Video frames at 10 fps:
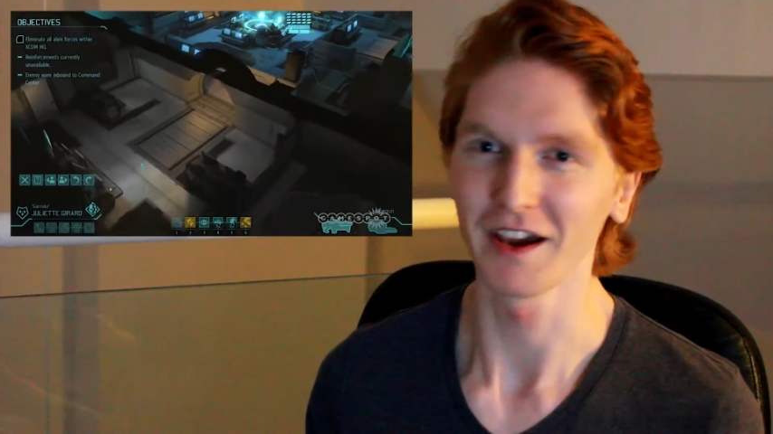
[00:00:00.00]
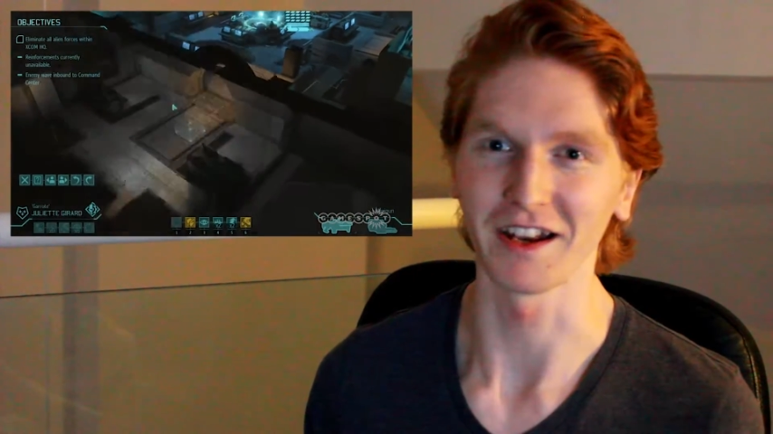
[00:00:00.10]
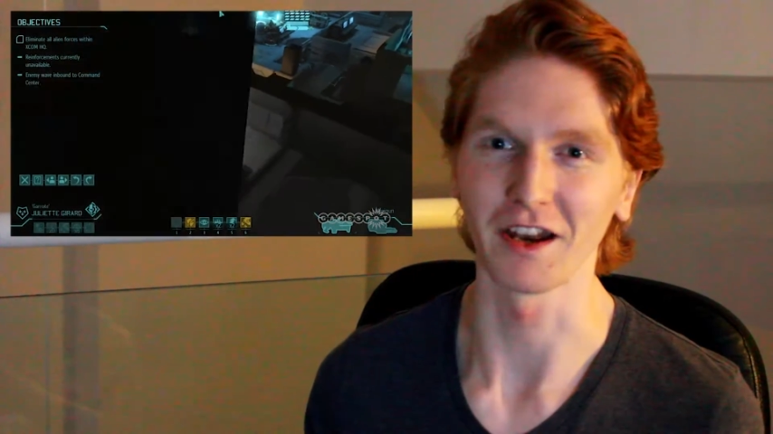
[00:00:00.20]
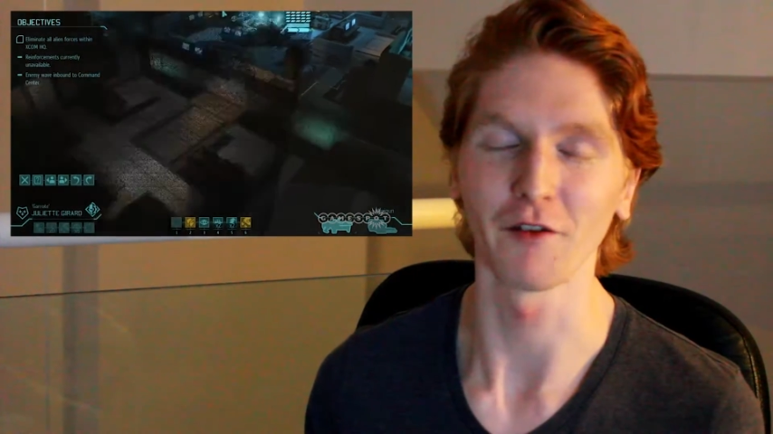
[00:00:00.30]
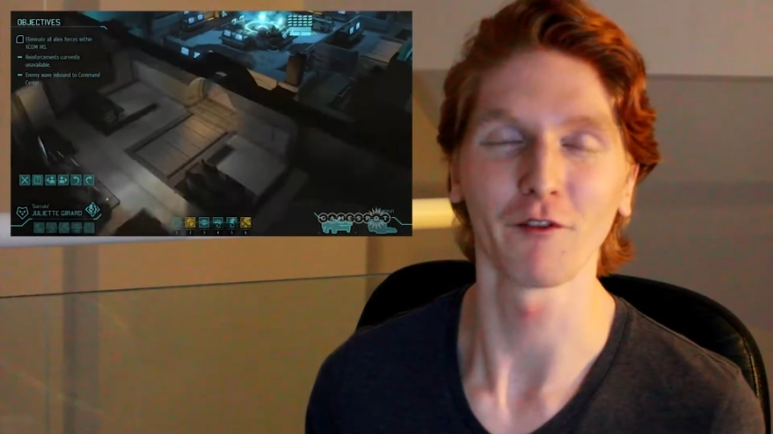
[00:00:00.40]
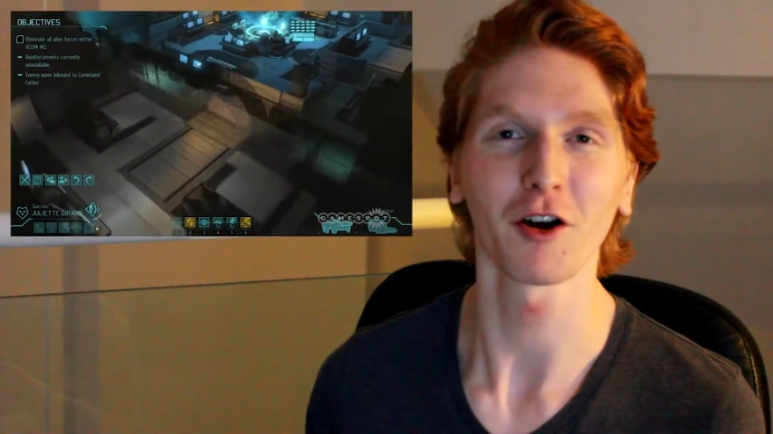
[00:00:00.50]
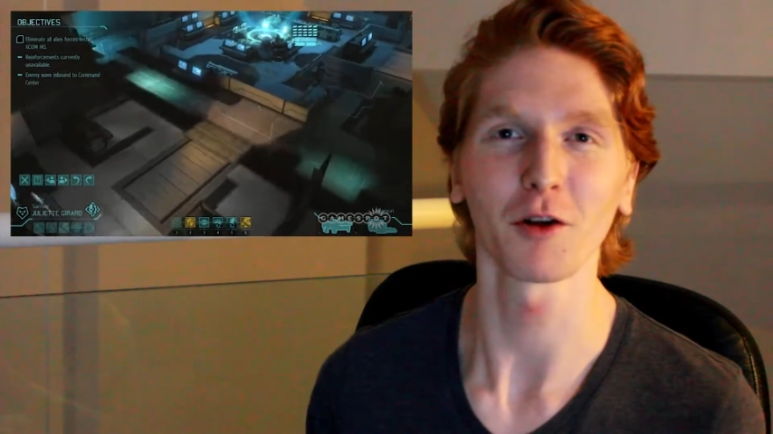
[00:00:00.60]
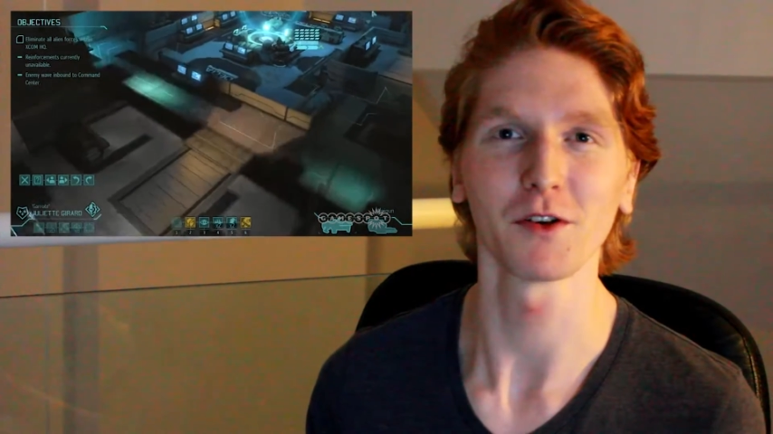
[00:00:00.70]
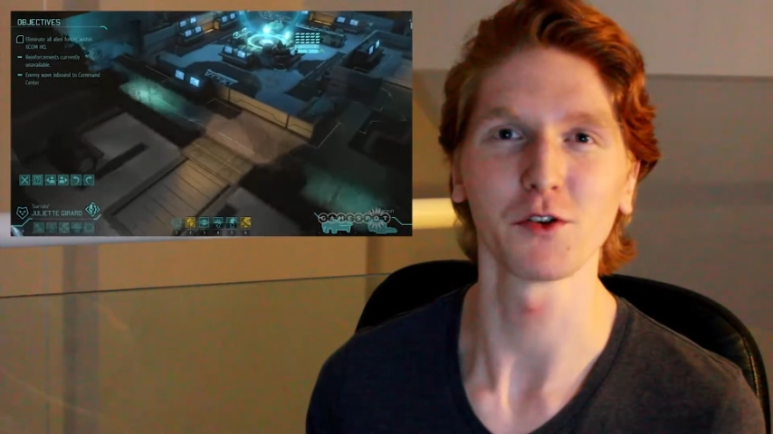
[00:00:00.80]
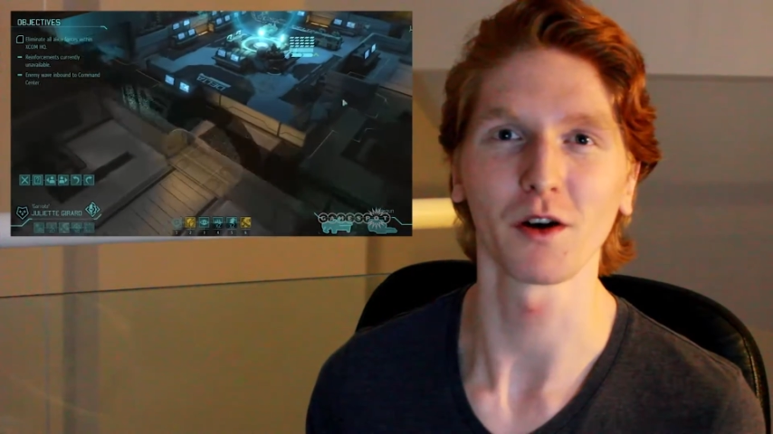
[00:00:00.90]
in an
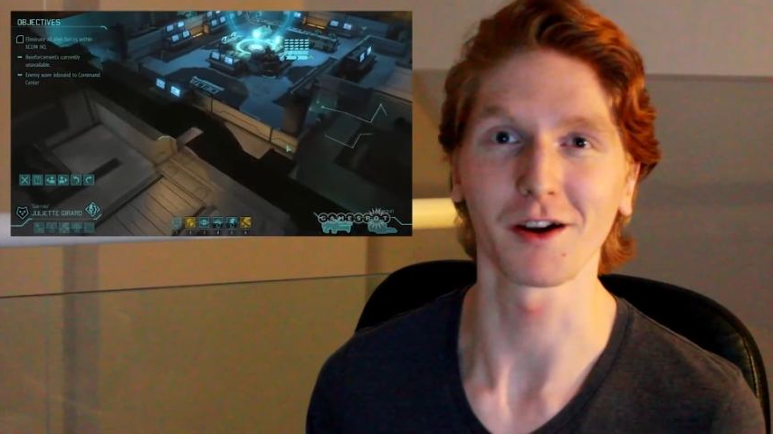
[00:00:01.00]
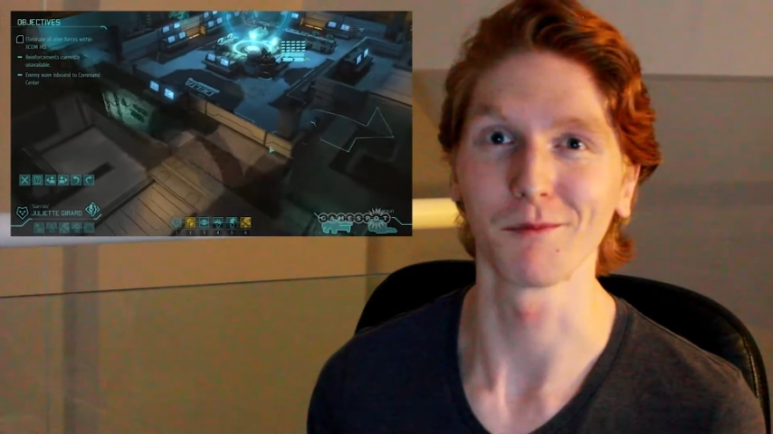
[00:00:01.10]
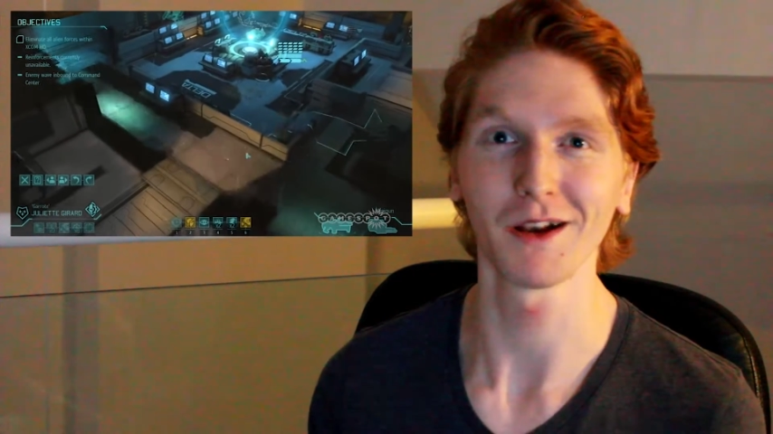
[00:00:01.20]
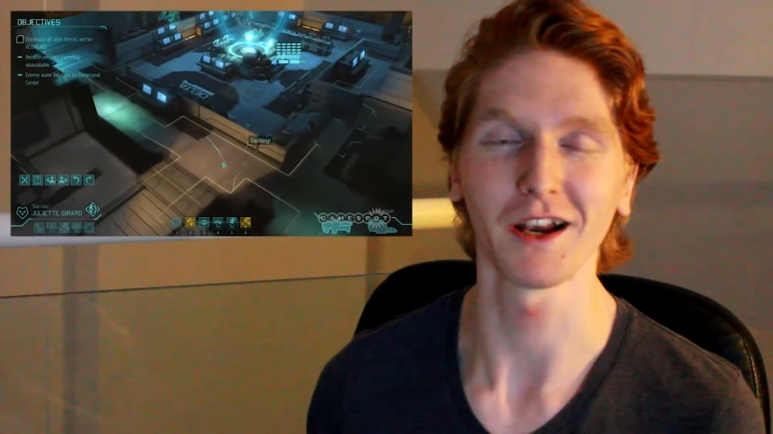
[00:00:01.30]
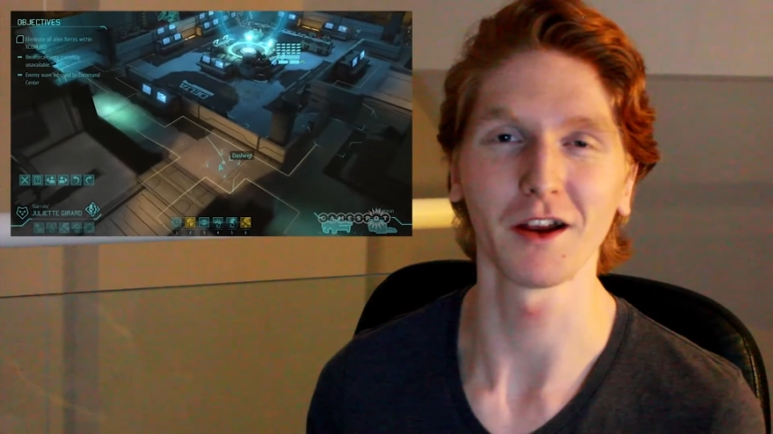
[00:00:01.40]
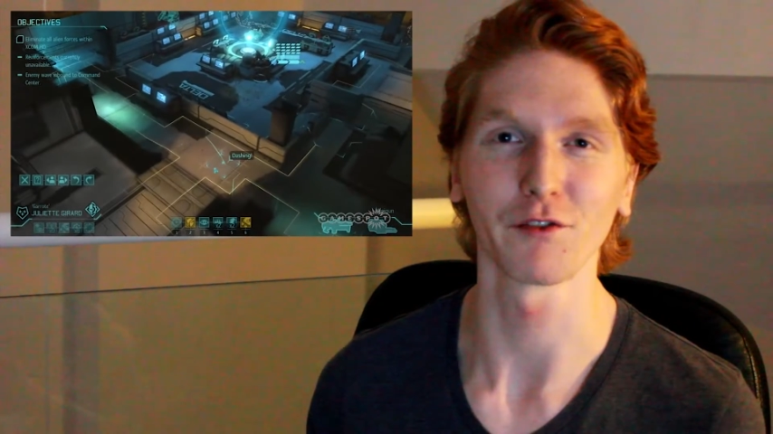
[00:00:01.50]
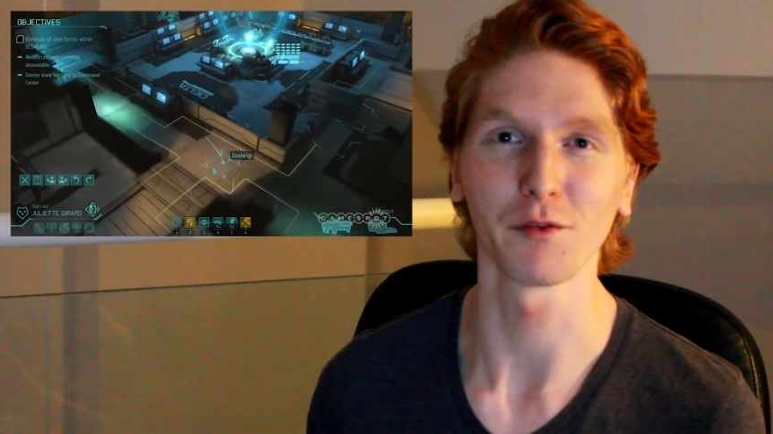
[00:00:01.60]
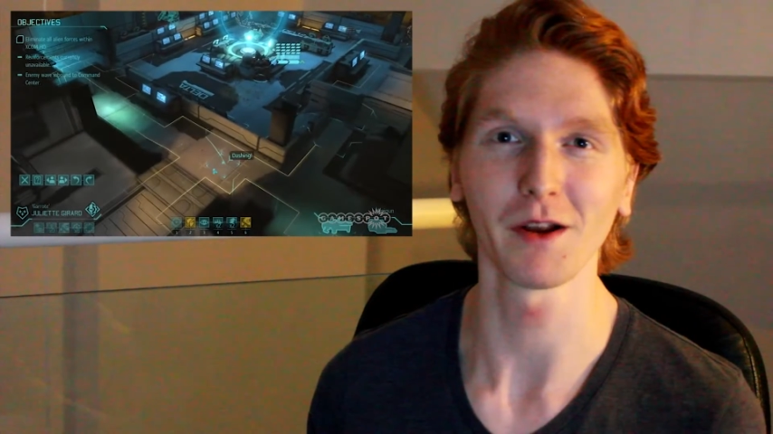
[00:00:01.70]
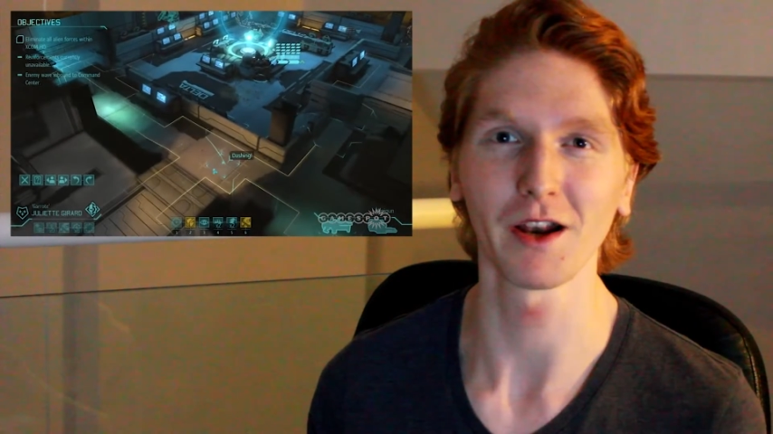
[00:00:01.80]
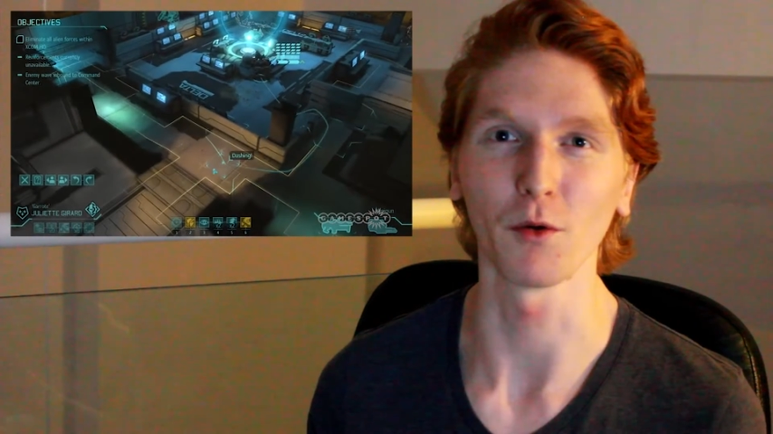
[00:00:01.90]
environment you are completely
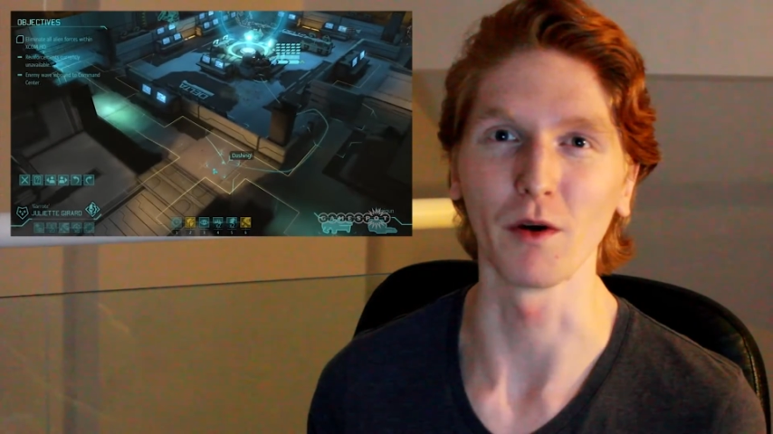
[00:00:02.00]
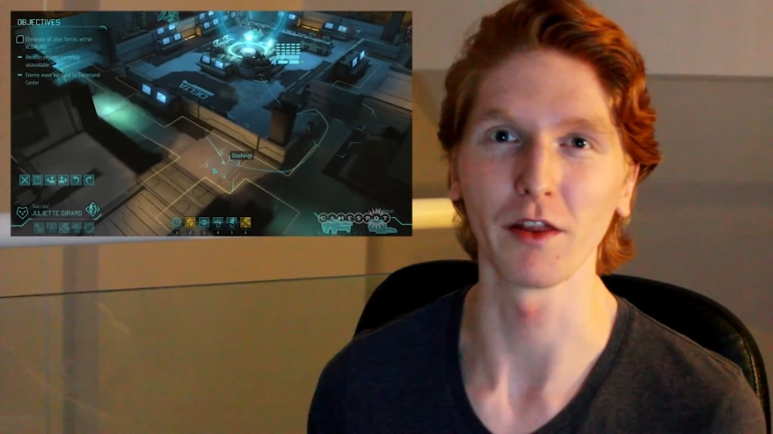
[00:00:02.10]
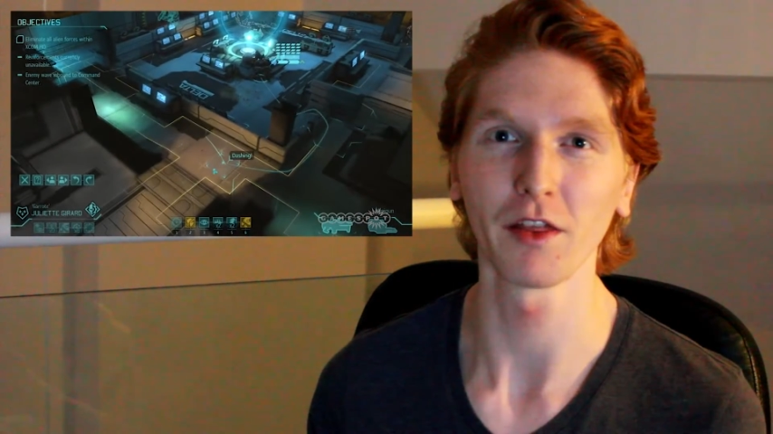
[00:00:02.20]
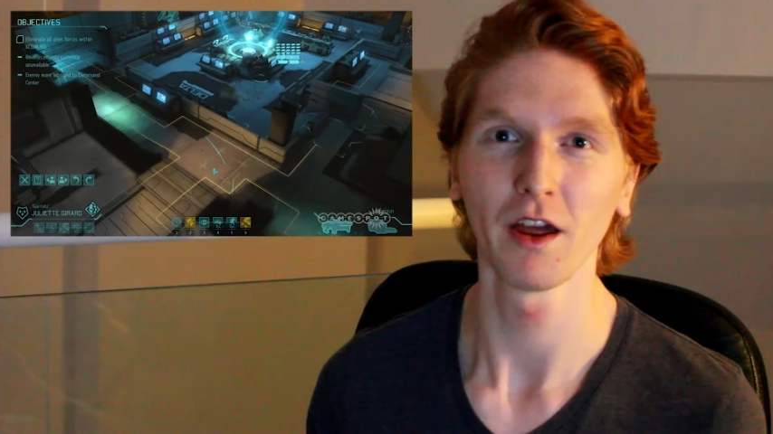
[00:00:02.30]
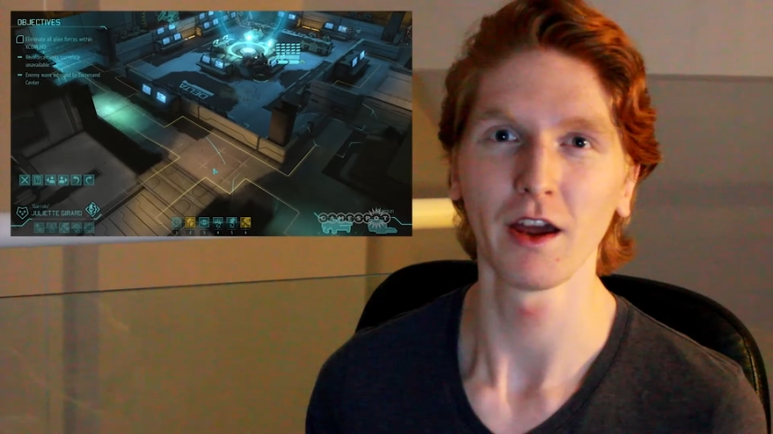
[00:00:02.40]
unfamiliar with,